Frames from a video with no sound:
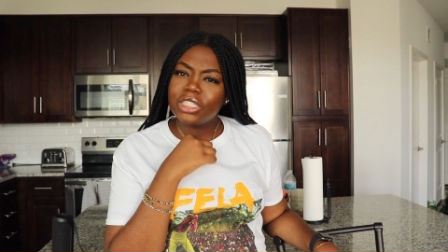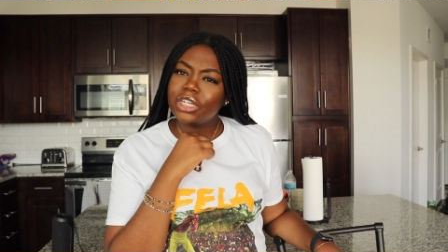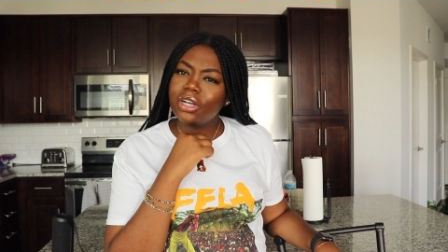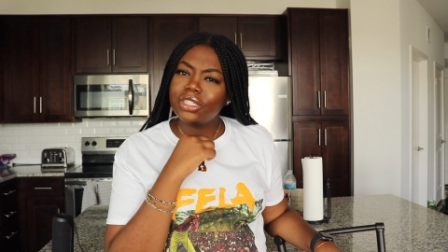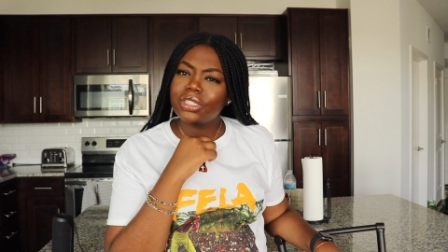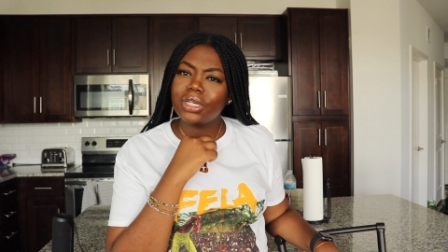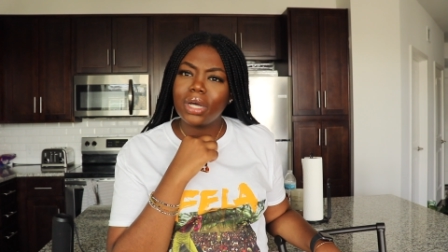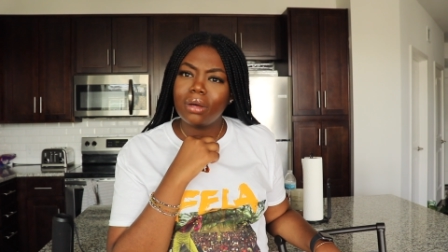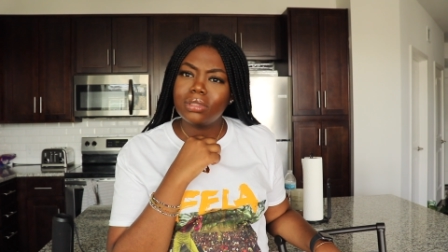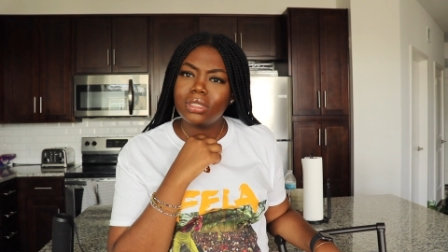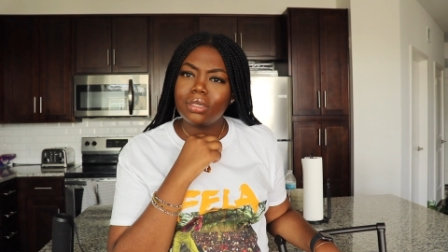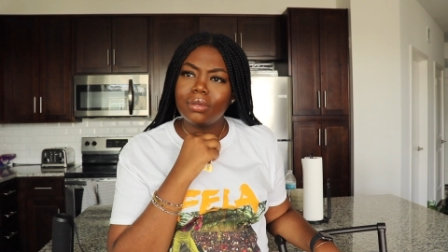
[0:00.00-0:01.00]
a church to
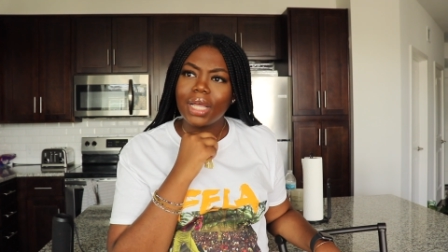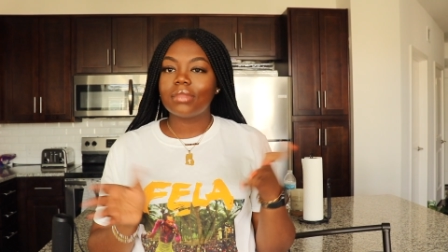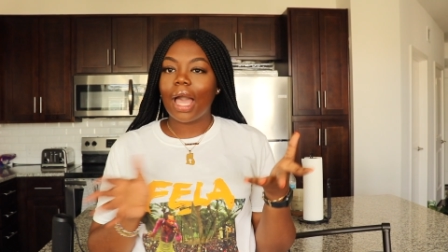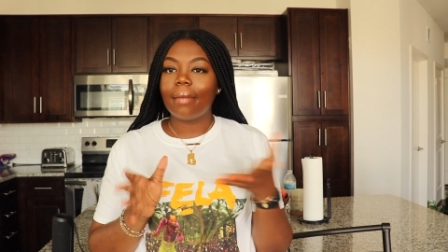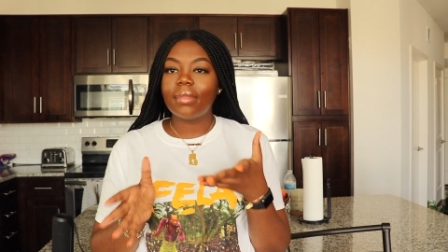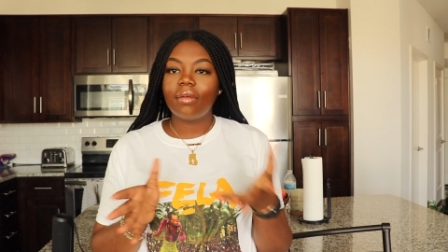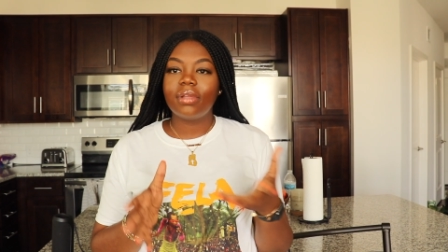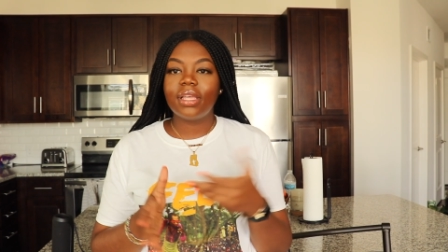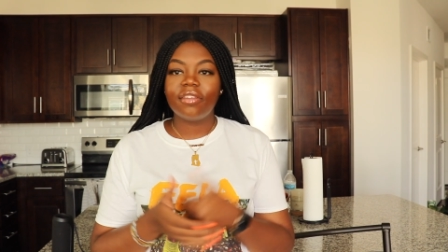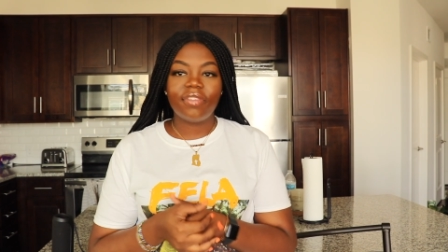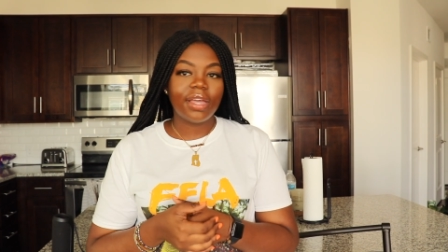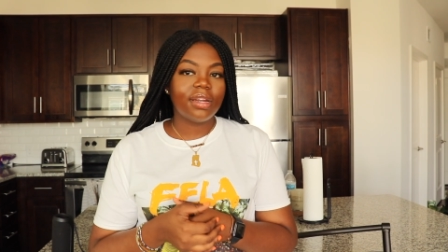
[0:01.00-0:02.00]
go to. Like, I'm not
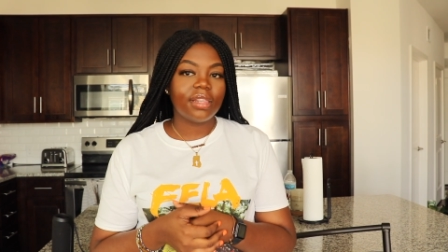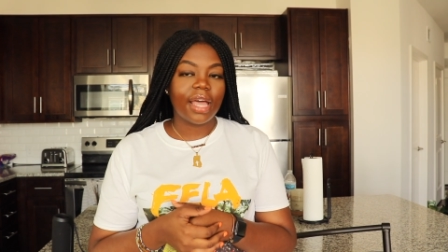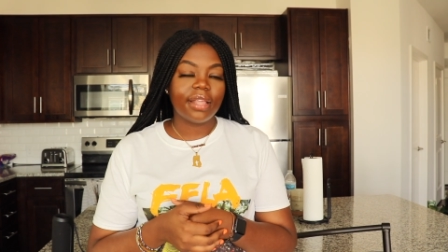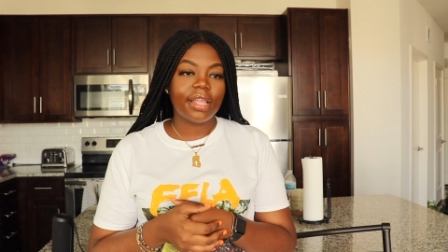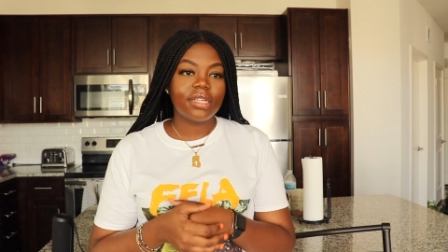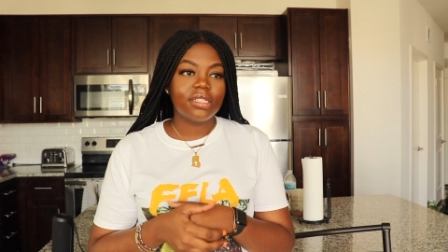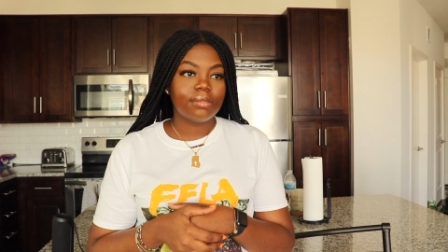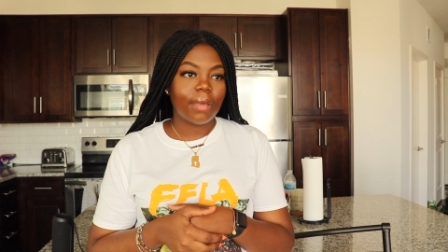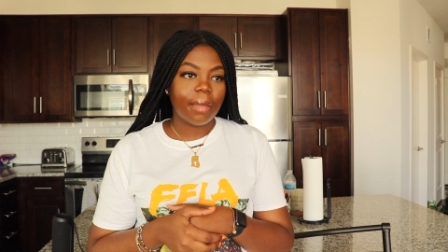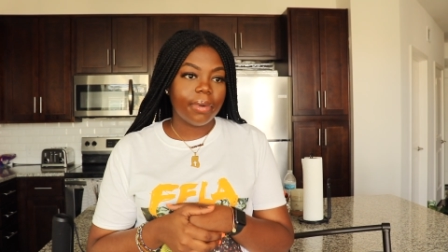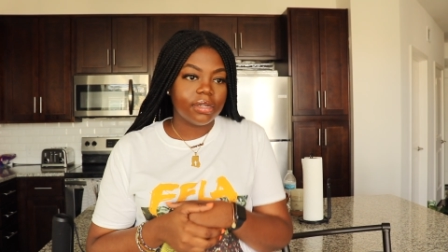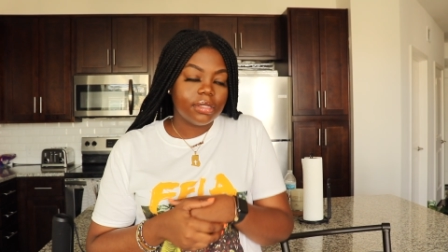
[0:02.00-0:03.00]
really a fan of that. That's just
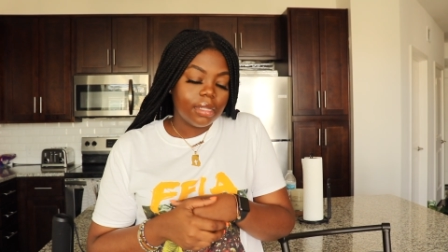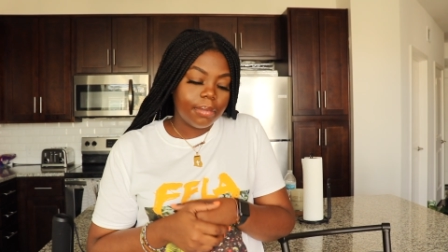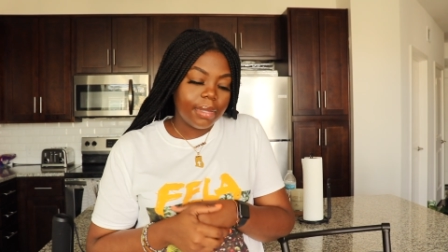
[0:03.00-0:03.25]
my personal